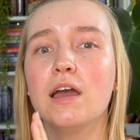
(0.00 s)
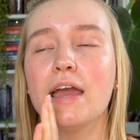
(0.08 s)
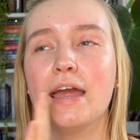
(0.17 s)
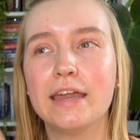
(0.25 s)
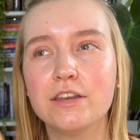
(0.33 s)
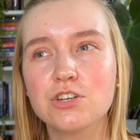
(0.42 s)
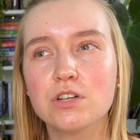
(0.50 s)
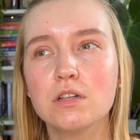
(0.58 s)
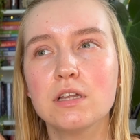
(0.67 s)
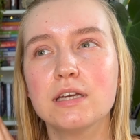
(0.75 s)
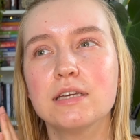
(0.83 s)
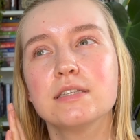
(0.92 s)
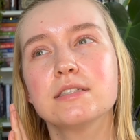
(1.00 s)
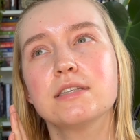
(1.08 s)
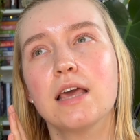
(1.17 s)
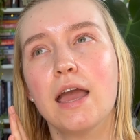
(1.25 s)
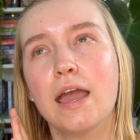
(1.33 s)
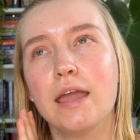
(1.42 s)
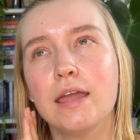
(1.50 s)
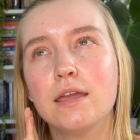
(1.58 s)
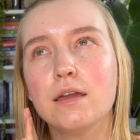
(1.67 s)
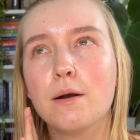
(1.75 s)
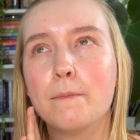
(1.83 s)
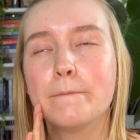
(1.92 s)
Angel is
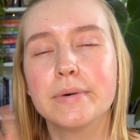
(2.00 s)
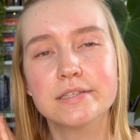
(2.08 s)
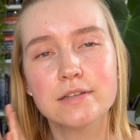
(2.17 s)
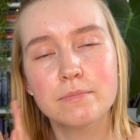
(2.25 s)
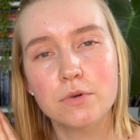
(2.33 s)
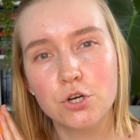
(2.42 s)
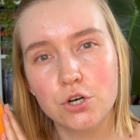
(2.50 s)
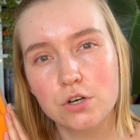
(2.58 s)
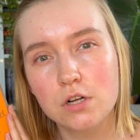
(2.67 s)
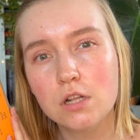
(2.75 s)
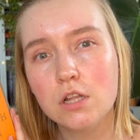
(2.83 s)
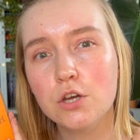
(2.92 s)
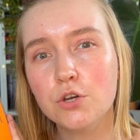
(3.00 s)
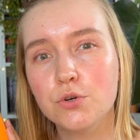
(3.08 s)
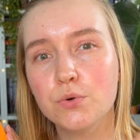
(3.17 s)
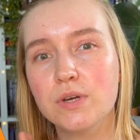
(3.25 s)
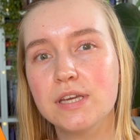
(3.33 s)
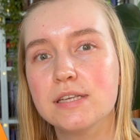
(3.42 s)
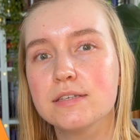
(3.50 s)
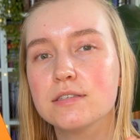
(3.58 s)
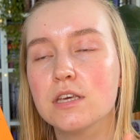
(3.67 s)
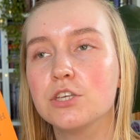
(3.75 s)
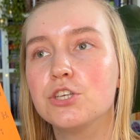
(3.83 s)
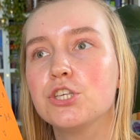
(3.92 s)
a Muslim girl who is
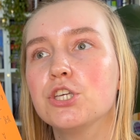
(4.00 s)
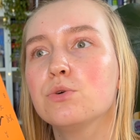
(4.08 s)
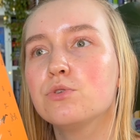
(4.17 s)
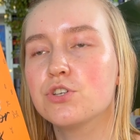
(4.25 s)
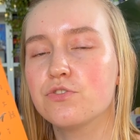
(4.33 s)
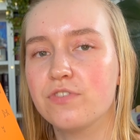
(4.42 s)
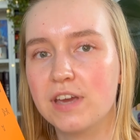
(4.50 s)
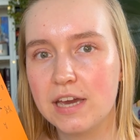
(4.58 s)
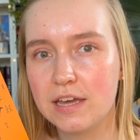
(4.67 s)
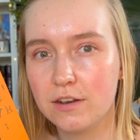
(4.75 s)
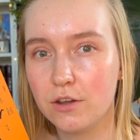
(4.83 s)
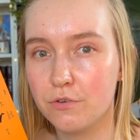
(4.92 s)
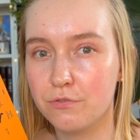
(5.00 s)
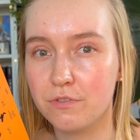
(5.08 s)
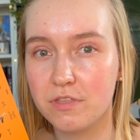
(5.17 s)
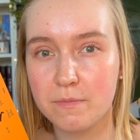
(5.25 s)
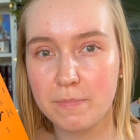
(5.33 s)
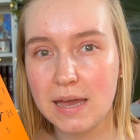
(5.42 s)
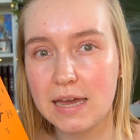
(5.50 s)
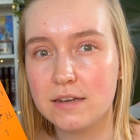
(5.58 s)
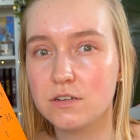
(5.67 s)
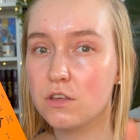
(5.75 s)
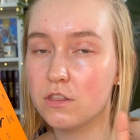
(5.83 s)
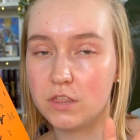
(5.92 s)
a huge fan of the band
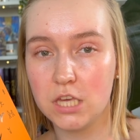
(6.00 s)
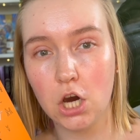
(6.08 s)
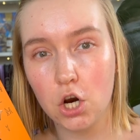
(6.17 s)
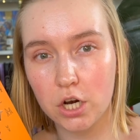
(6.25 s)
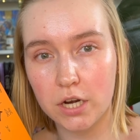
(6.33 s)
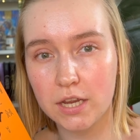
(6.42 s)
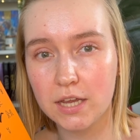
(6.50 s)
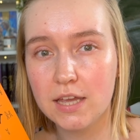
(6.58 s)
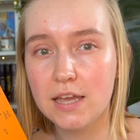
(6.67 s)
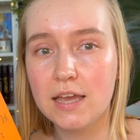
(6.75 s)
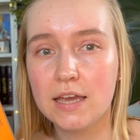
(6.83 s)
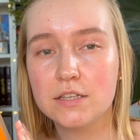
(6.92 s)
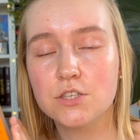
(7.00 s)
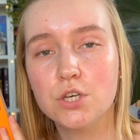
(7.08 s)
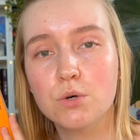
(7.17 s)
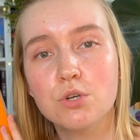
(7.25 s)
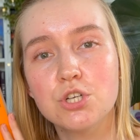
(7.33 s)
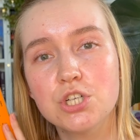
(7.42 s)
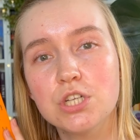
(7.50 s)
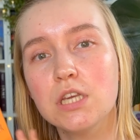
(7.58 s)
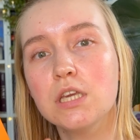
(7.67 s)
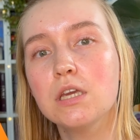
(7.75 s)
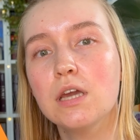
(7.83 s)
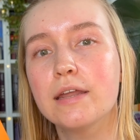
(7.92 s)
The Ark. And so
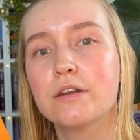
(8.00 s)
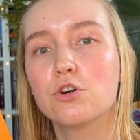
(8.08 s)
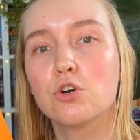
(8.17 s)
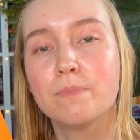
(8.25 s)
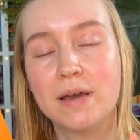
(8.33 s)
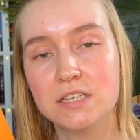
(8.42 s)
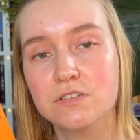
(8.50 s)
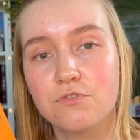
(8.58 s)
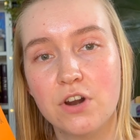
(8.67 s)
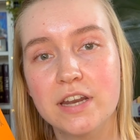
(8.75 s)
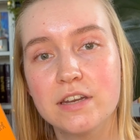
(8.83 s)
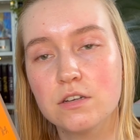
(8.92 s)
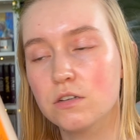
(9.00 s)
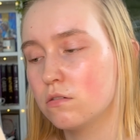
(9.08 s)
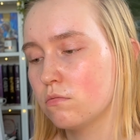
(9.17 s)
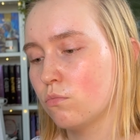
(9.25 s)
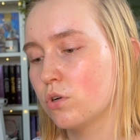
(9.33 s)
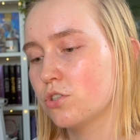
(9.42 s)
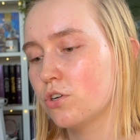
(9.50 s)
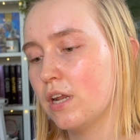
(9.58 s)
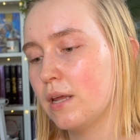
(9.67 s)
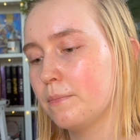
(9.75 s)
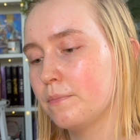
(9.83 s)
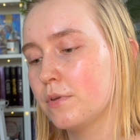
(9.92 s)
she and her best friend, what's her
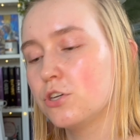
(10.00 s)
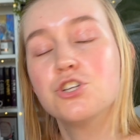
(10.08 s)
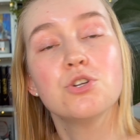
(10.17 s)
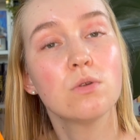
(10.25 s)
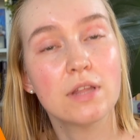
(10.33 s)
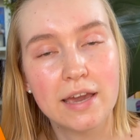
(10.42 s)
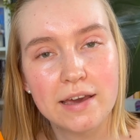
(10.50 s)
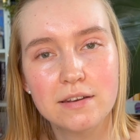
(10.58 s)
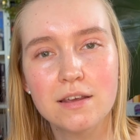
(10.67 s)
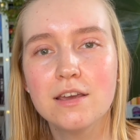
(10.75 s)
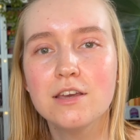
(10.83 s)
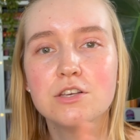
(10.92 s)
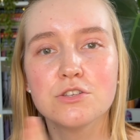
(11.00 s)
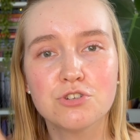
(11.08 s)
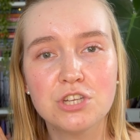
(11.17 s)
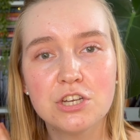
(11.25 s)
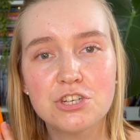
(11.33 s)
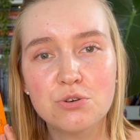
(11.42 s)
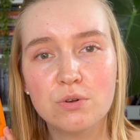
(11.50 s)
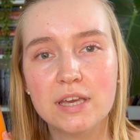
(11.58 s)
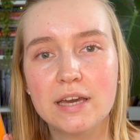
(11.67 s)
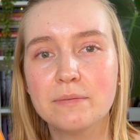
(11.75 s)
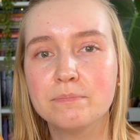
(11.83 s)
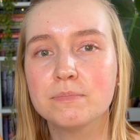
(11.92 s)
name? Juliet. So she and
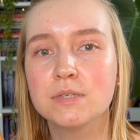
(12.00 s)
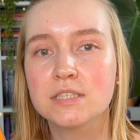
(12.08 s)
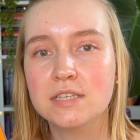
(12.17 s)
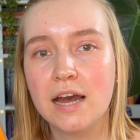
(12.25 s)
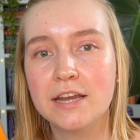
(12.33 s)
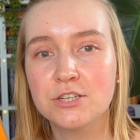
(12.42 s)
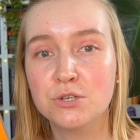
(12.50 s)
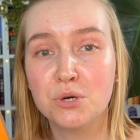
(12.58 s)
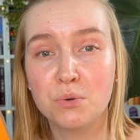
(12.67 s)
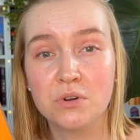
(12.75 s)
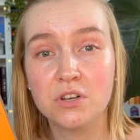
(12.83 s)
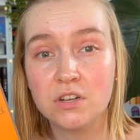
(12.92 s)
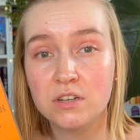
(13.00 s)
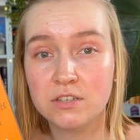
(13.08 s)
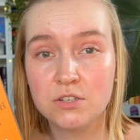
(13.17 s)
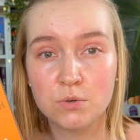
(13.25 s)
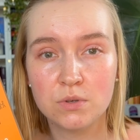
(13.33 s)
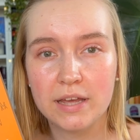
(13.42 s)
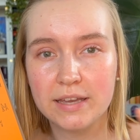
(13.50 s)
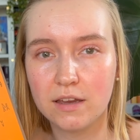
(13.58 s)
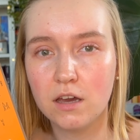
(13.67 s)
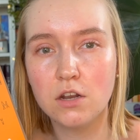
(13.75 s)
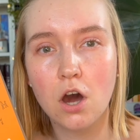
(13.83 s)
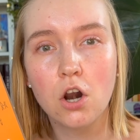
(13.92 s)
Juliet decide to go on to like
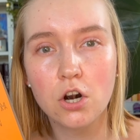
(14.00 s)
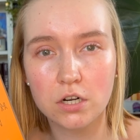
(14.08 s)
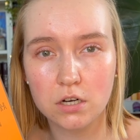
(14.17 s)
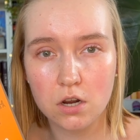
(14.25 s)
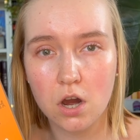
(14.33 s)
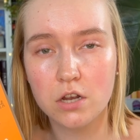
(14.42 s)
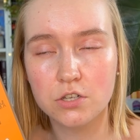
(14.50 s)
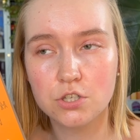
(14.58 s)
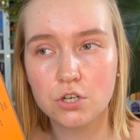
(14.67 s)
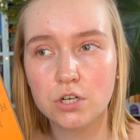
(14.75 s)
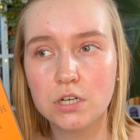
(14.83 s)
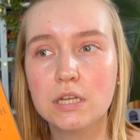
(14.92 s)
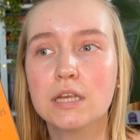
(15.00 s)
an Ark concert,